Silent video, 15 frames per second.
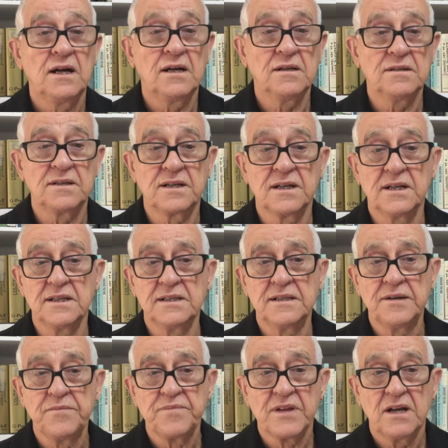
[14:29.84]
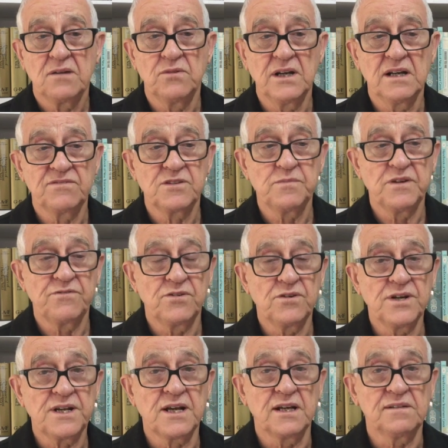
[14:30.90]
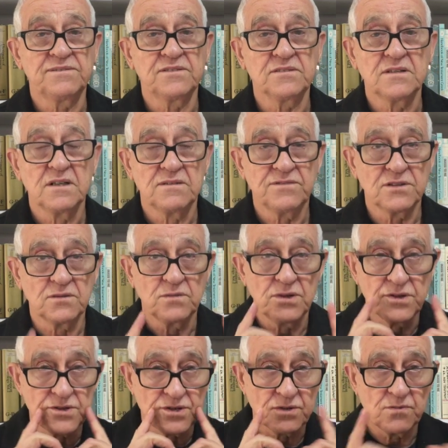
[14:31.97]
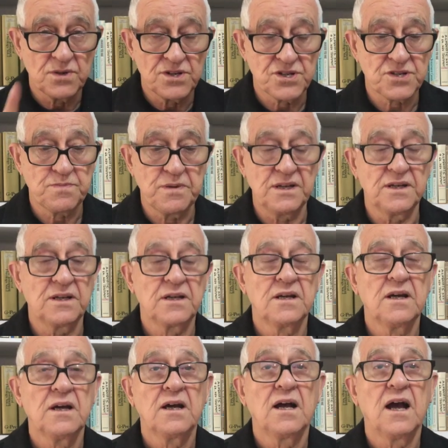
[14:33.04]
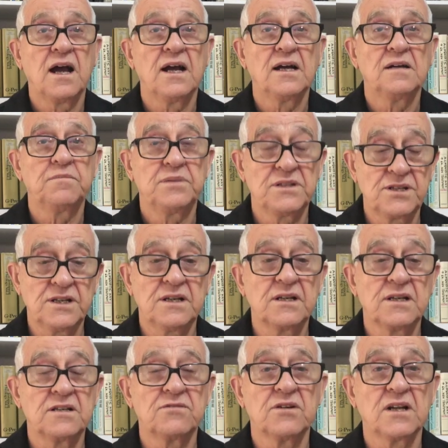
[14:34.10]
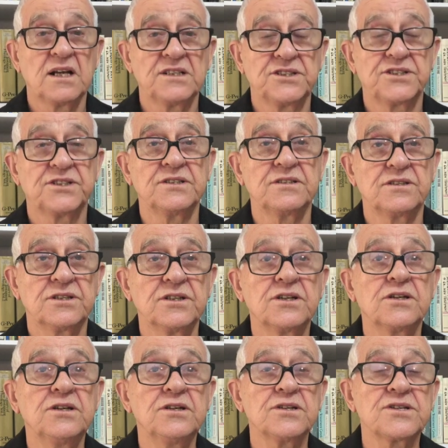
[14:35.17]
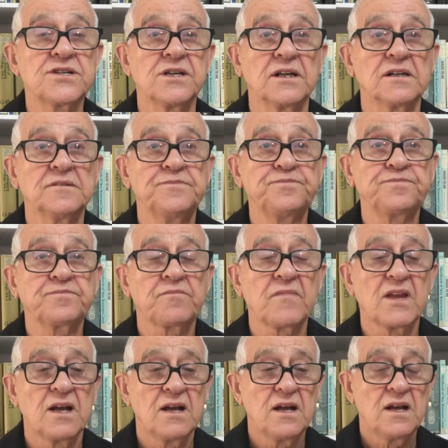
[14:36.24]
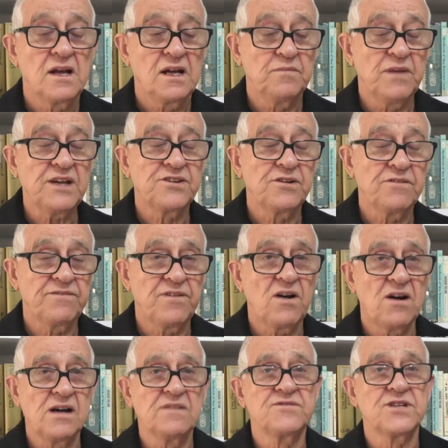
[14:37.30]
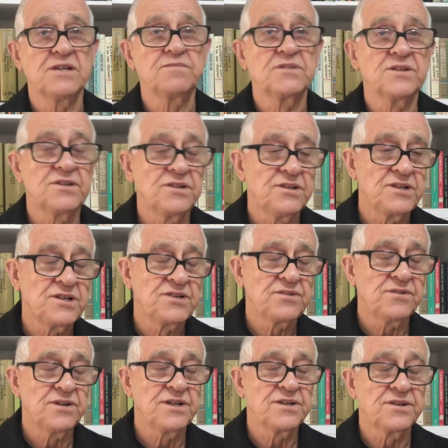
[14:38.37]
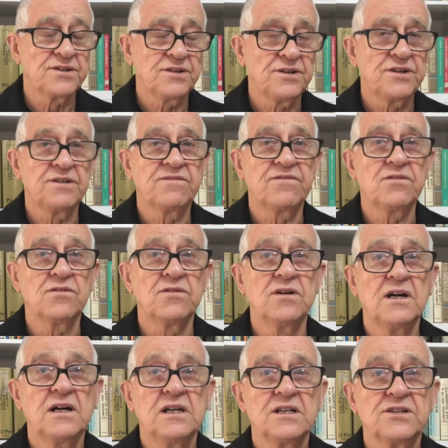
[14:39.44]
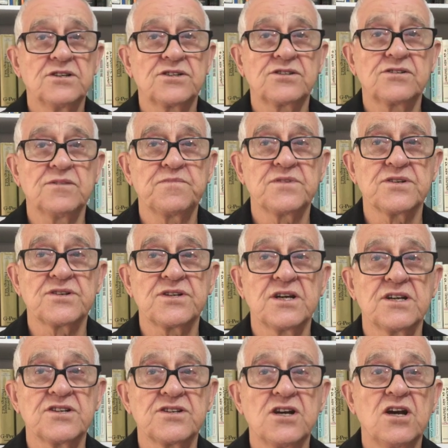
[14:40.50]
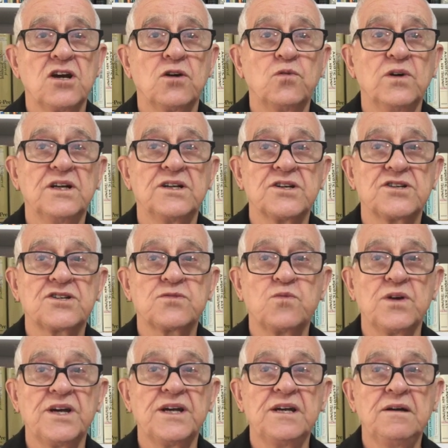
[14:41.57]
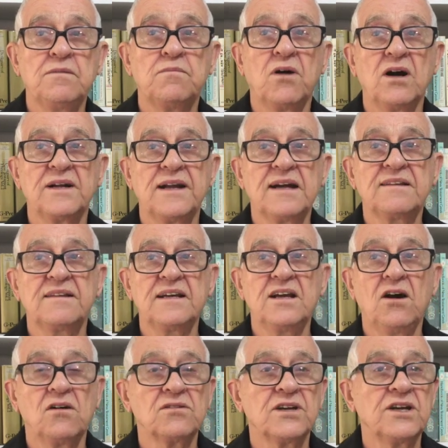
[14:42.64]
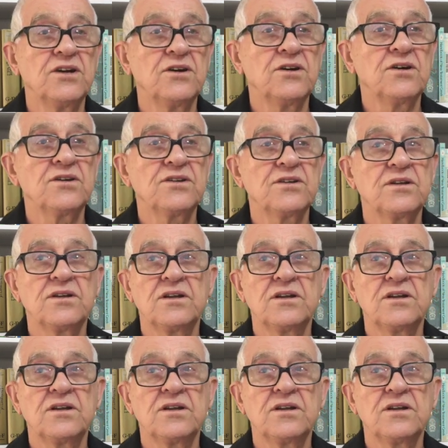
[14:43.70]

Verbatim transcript: Okay? We have to be very careful for the words that we speak, uh, particularly in relation to cursing. In Matthew 5, chapter 33 to 34, the scripture says, We're to swear by nothing on the earth